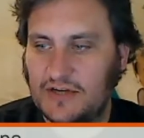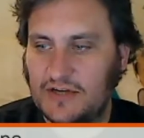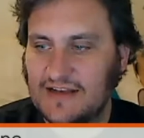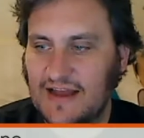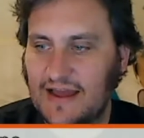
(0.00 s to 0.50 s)

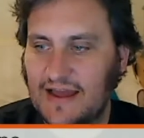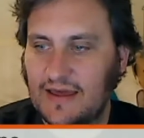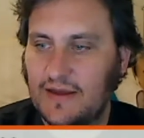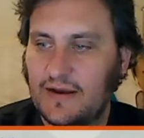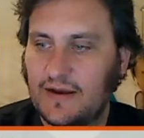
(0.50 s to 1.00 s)
lagging
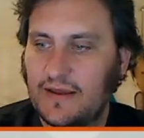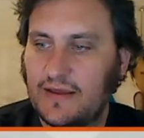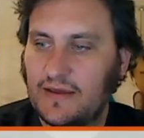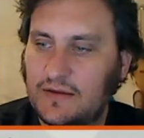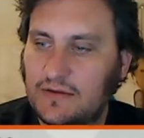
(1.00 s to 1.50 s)
badly.
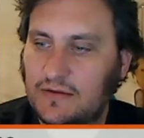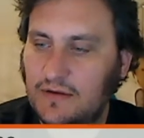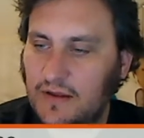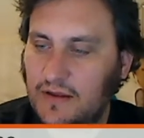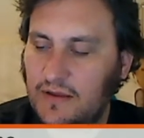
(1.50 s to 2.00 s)

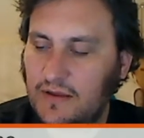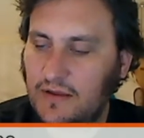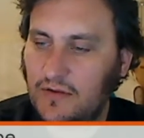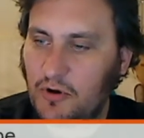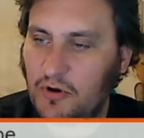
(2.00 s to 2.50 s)
You
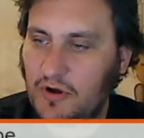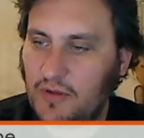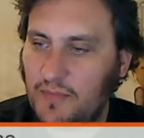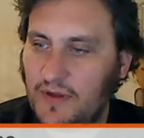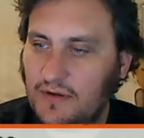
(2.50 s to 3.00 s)
broke up there.